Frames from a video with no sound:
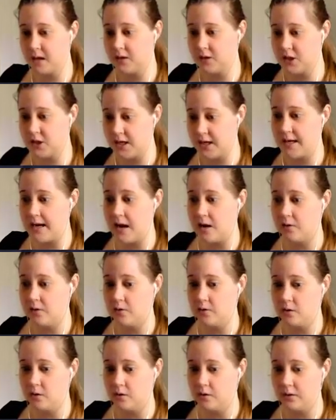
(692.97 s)
checking out
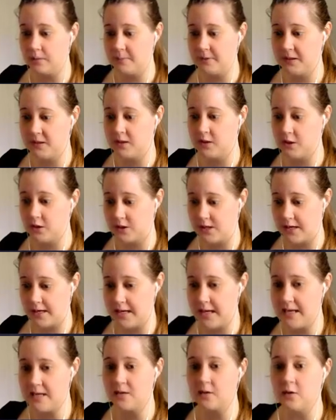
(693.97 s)
all the materials I
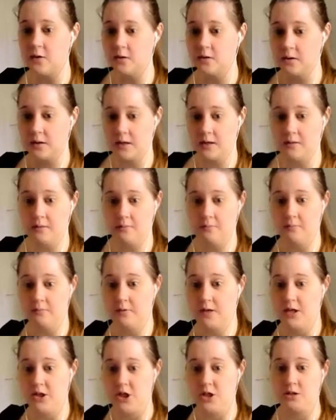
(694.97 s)
need, all the
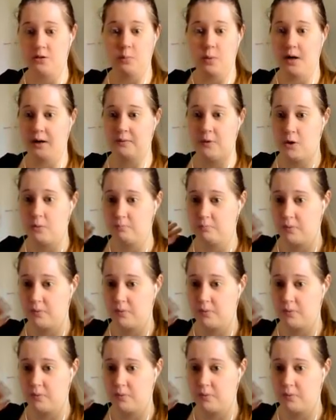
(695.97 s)
regions, whatever,